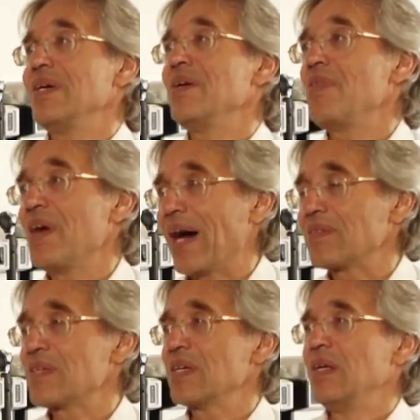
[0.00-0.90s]
in
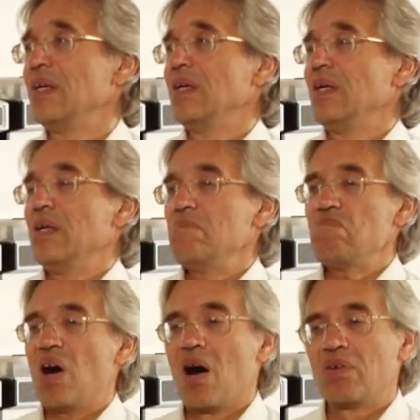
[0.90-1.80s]
that
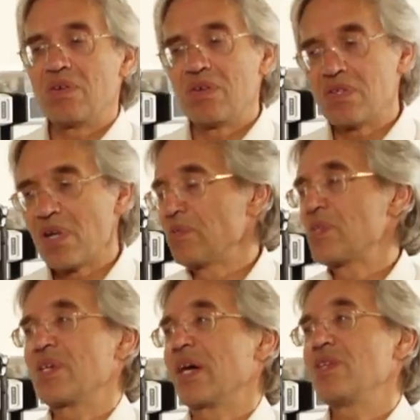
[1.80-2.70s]
on
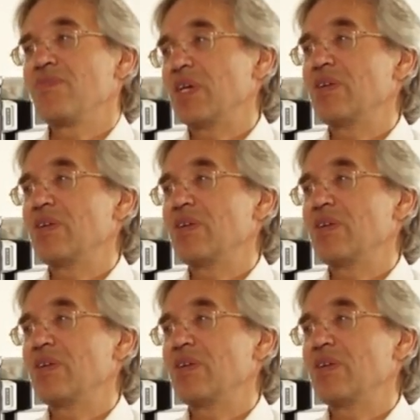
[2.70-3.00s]
non-scientific